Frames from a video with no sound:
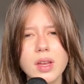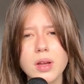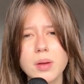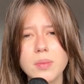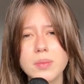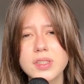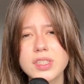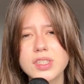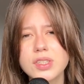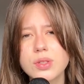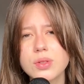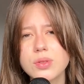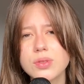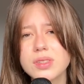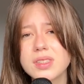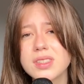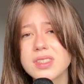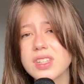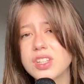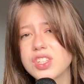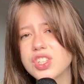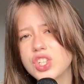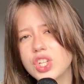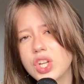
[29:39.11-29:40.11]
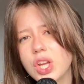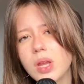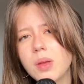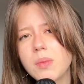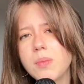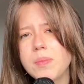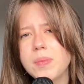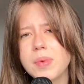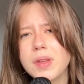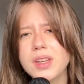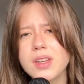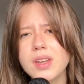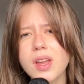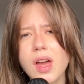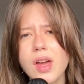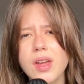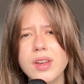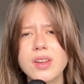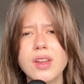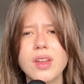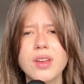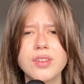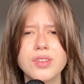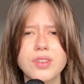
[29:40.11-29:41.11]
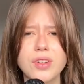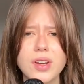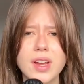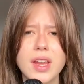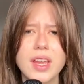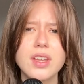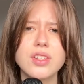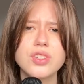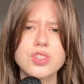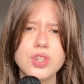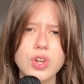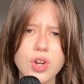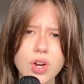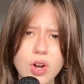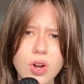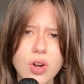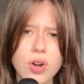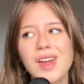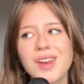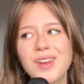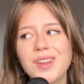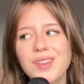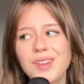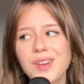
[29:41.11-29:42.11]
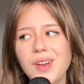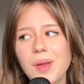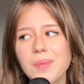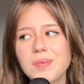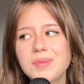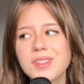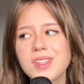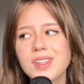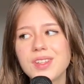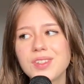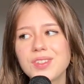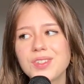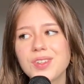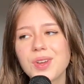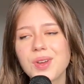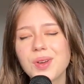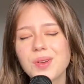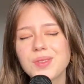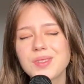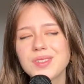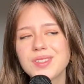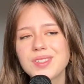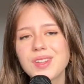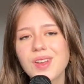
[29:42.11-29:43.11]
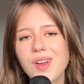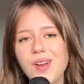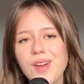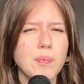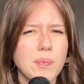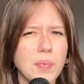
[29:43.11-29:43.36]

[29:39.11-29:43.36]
your masseuse is a chimp and not an underage girl. Another Epstein joke, sorry,